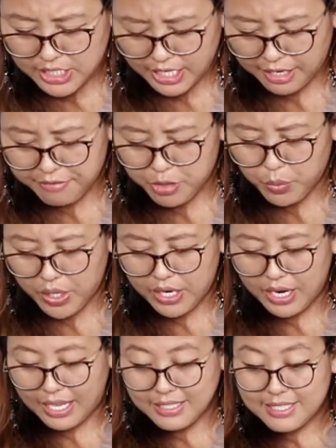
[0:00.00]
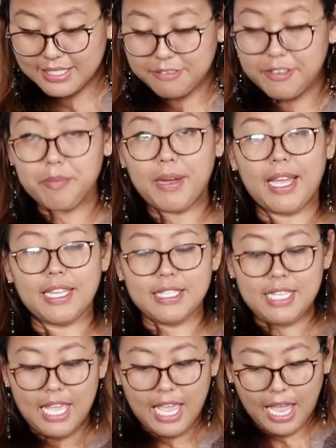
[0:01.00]
everywhere until
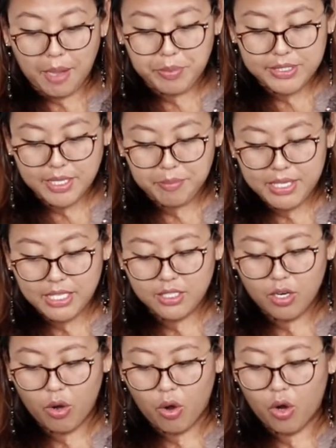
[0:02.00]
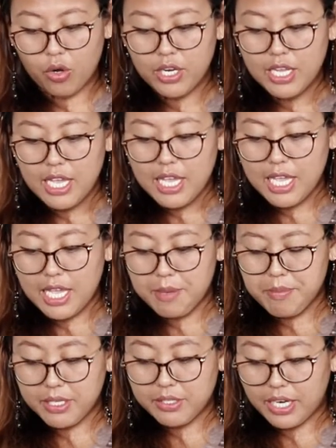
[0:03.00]
famine, epidemic or
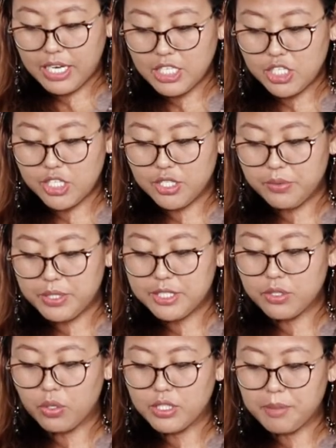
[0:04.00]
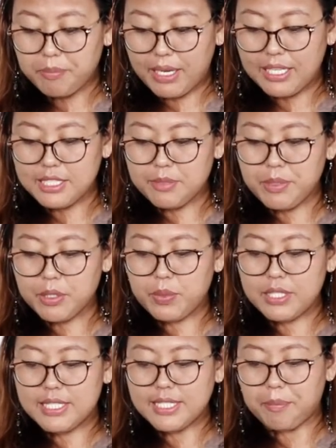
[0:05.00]
immigration restored the balance
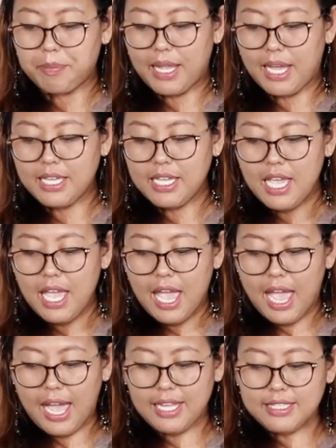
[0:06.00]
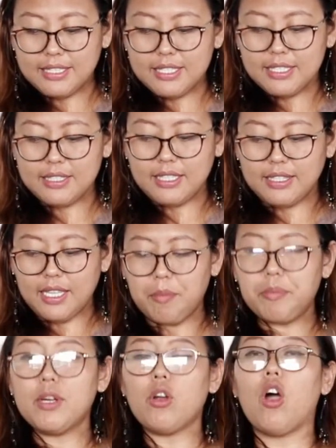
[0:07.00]
between supply and the
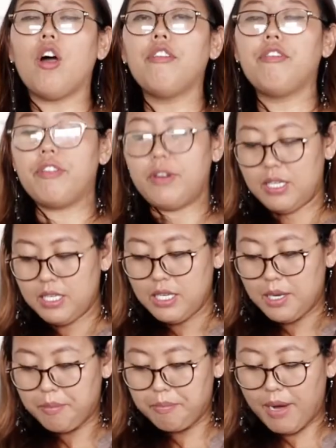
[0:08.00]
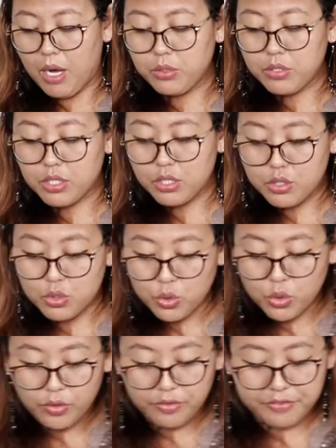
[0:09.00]
number of mouths
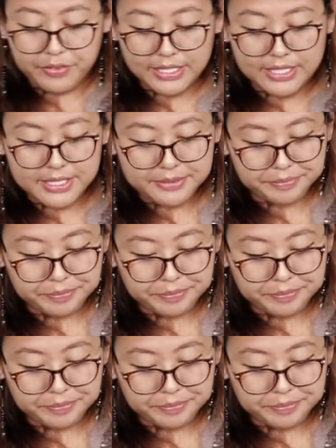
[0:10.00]
to feed.